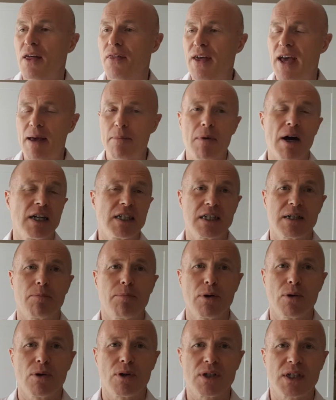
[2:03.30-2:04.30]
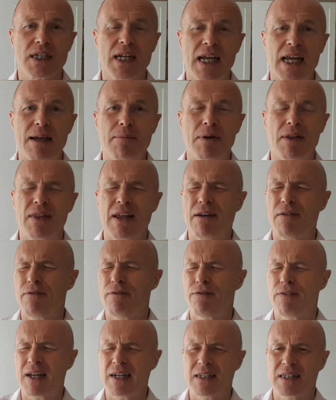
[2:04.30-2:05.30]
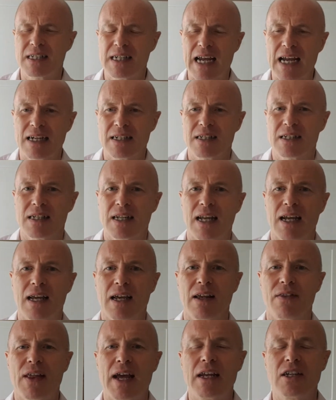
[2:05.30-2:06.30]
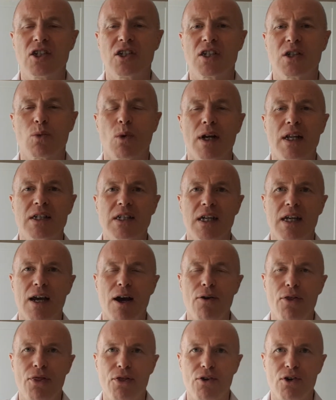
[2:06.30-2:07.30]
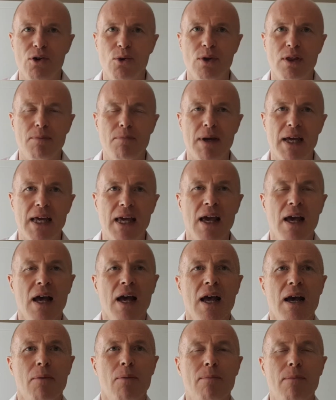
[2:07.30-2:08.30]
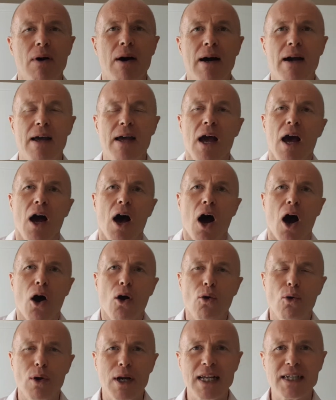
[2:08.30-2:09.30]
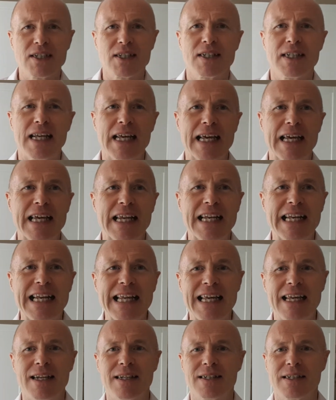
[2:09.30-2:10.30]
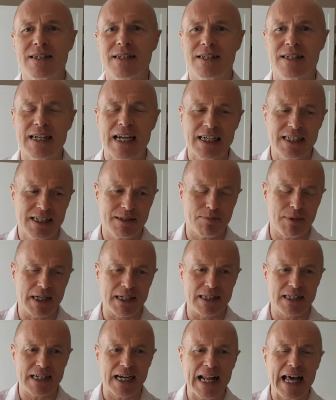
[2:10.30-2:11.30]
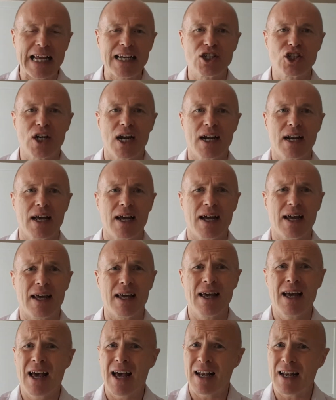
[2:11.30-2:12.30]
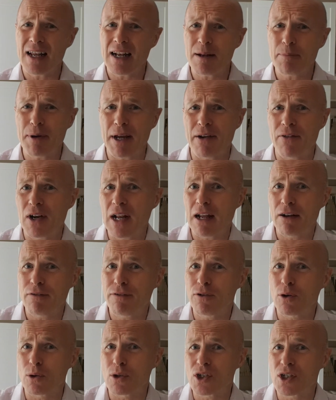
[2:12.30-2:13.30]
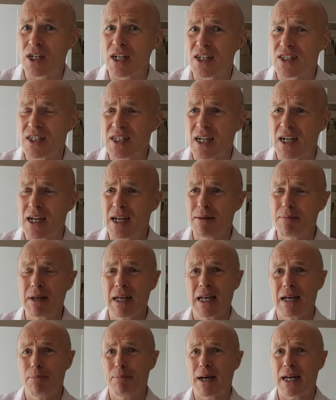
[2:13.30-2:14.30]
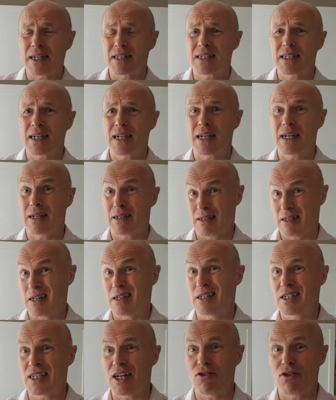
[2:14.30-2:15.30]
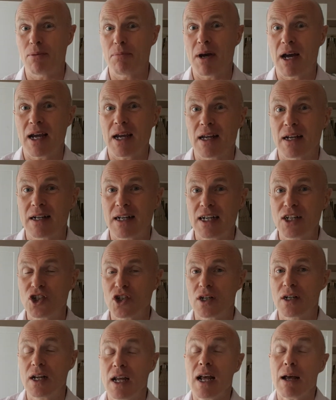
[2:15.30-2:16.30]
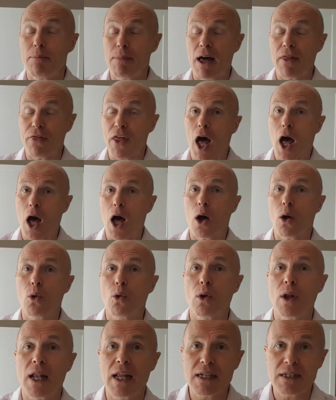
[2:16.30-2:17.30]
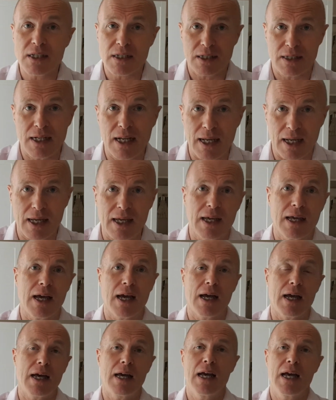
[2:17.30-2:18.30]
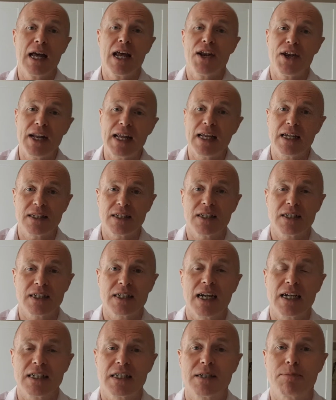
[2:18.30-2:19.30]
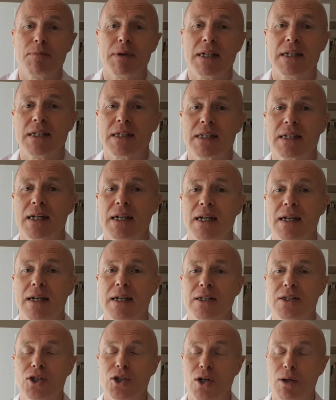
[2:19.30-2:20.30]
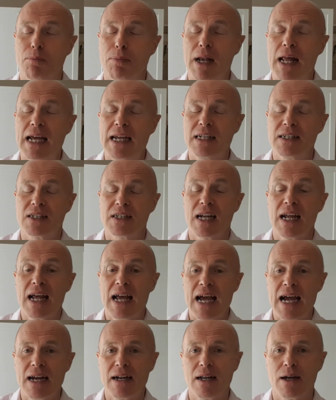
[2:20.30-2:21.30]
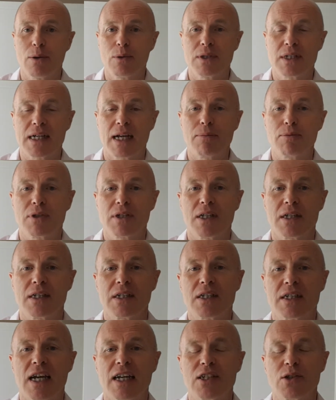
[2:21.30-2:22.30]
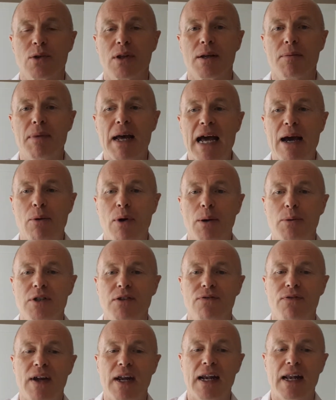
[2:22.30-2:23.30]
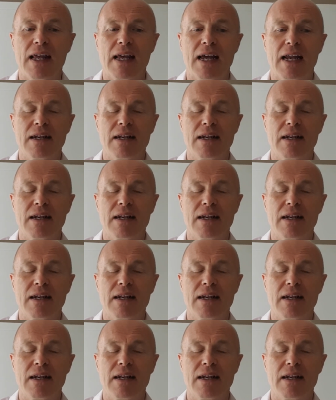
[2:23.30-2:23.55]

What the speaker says: They're my support team and they're fantastic, and they just wanted to go through with me my holistic needs assessment, an HNA. A little bit of an unfortunate term, but considering my condition, but the holistic needs assessment took place, and I was able to discuss with them how I was feeling.